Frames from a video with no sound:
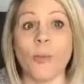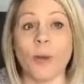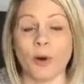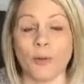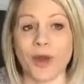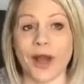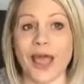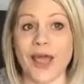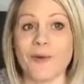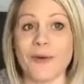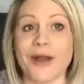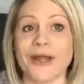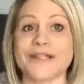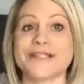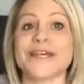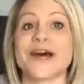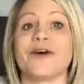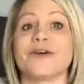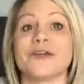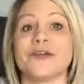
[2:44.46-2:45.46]
but what I want
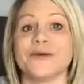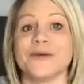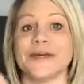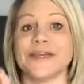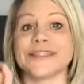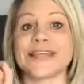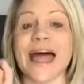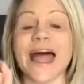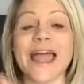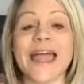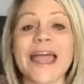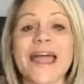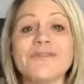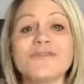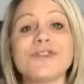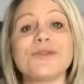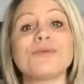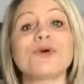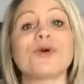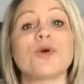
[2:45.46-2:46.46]
to tell you is I have
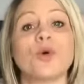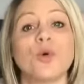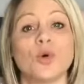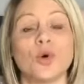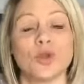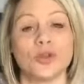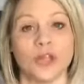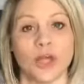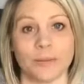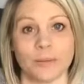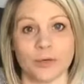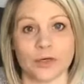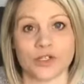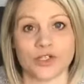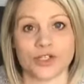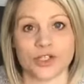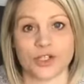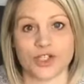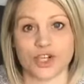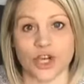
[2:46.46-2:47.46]
some cool
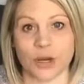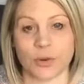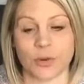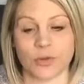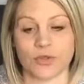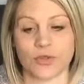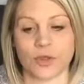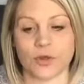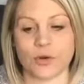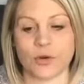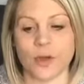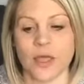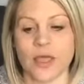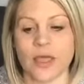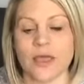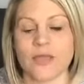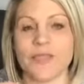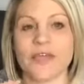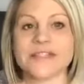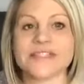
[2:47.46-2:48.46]
numbers to share with you
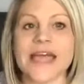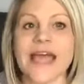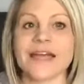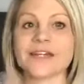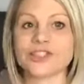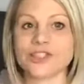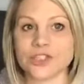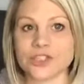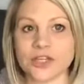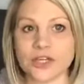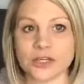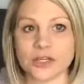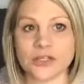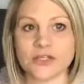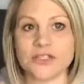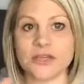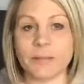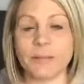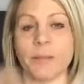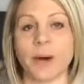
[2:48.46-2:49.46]
that's actually going
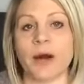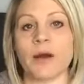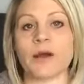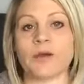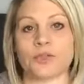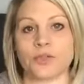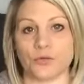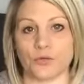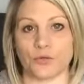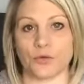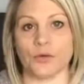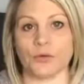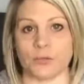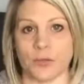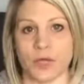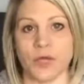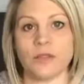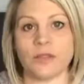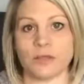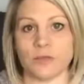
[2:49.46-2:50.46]
to debunk the fruit
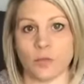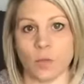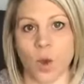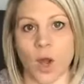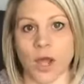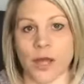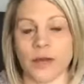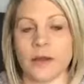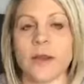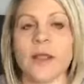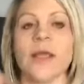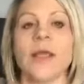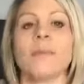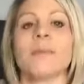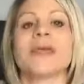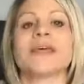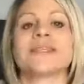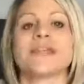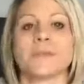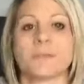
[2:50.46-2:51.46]
myth. One,
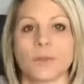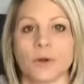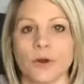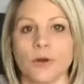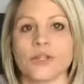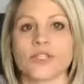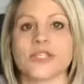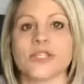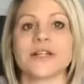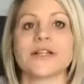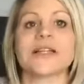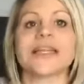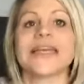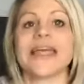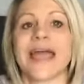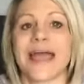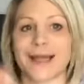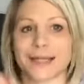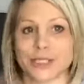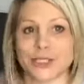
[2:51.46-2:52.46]
because I
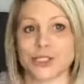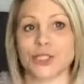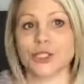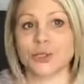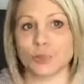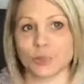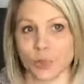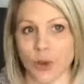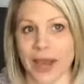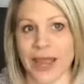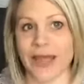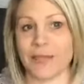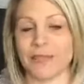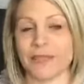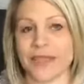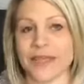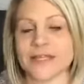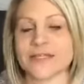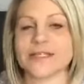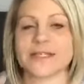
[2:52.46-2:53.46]
personally actually ran
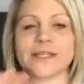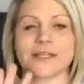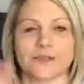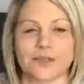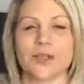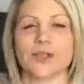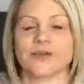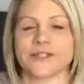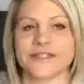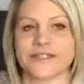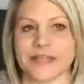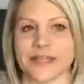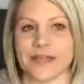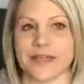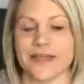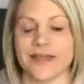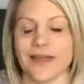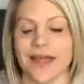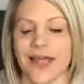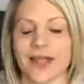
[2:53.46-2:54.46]
this. Like, you'll
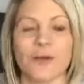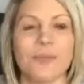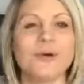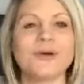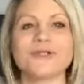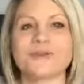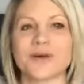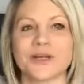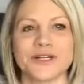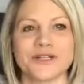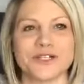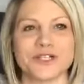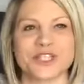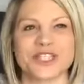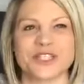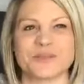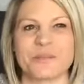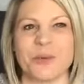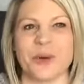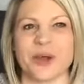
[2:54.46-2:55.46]
see. I almost want to
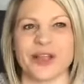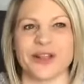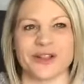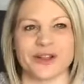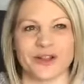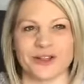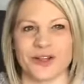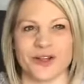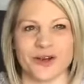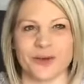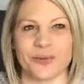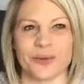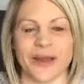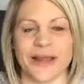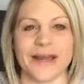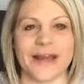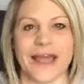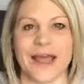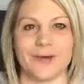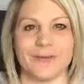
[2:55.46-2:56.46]
just spoiler alert
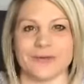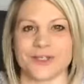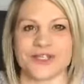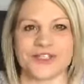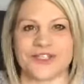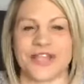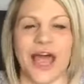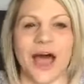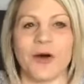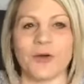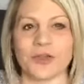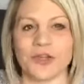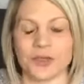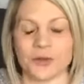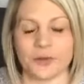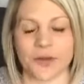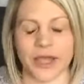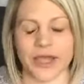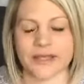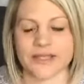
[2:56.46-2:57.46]
right now and just tell
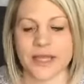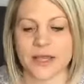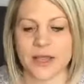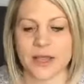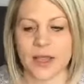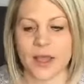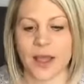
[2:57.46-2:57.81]
you it.